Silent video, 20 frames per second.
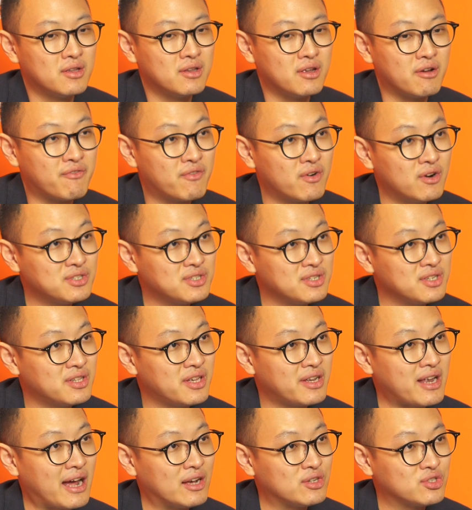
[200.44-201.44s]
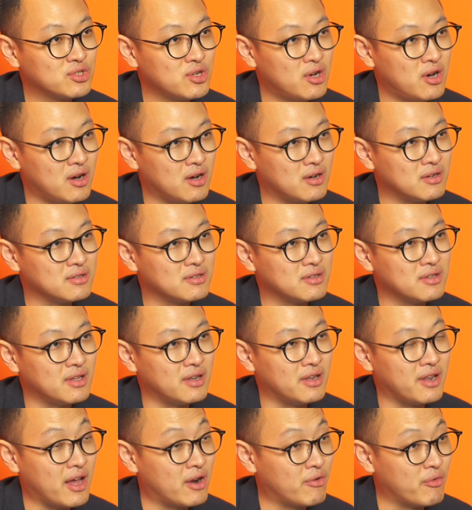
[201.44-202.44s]
The first thing that I saw,
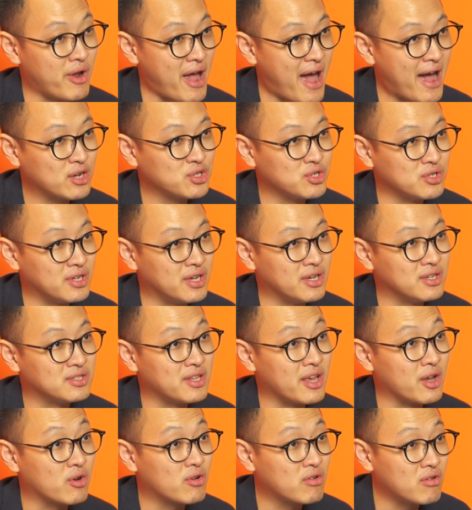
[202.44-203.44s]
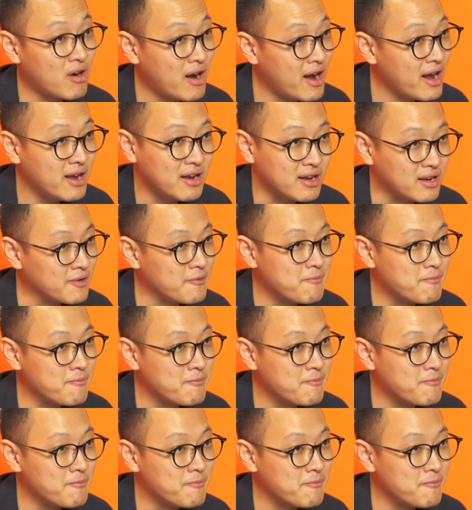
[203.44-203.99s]
their reaction is they cry.